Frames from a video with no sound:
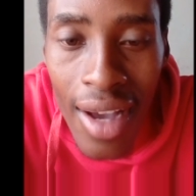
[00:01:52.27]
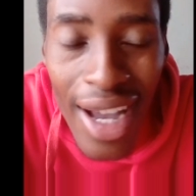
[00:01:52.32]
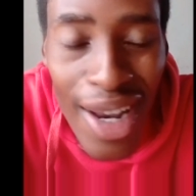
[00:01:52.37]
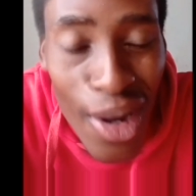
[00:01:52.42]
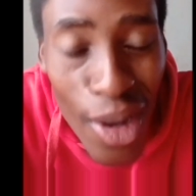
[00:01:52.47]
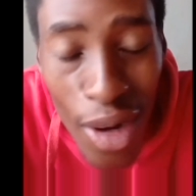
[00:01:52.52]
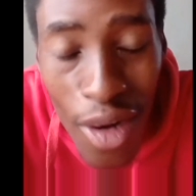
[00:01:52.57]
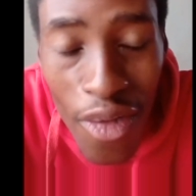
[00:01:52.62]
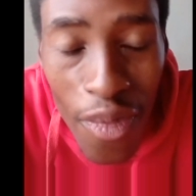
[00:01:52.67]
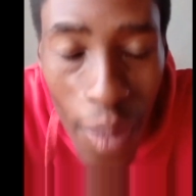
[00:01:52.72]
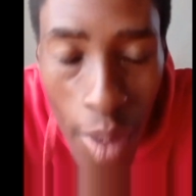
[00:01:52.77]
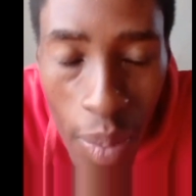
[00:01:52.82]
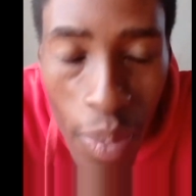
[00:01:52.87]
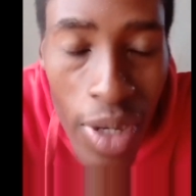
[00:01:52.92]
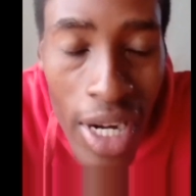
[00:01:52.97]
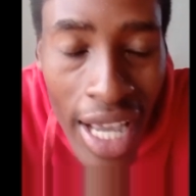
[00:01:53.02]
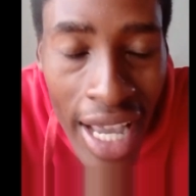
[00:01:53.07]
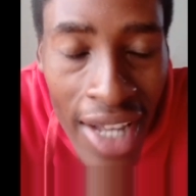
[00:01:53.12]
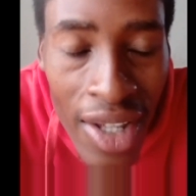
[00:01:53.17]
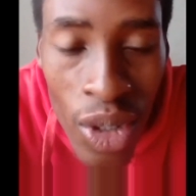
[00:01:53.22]
A lot of
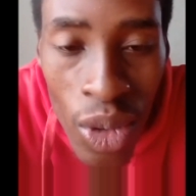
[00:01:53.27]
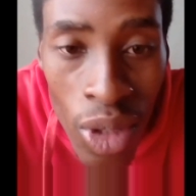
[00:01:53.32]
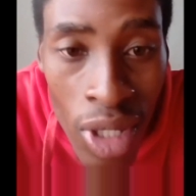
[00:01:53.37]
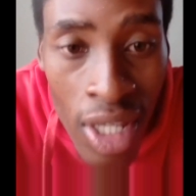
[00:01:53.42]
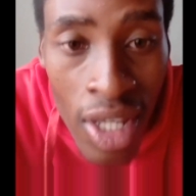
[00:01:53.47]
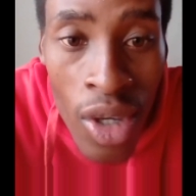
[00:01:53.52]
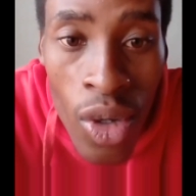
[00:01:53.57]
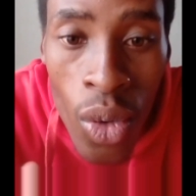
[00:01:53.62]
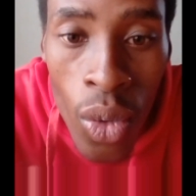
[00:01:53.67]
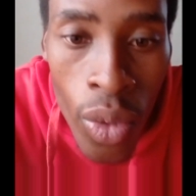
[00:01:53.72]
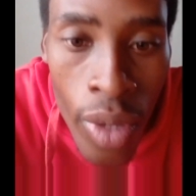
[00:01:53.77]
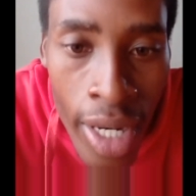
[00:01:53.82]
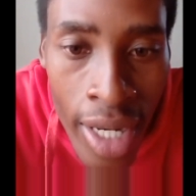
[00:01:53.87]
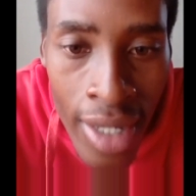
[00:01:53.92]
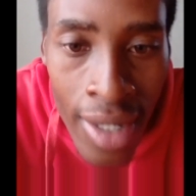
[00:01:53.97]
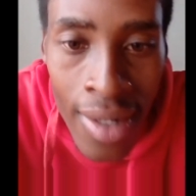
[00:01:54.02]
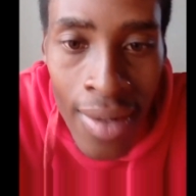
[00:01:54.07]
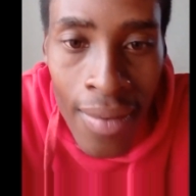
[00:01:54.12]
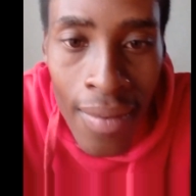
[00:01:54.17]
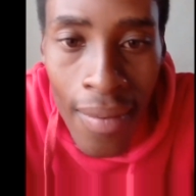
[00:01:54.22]
people hate to see you
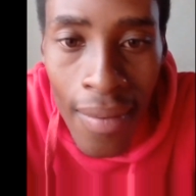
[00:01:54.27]
win.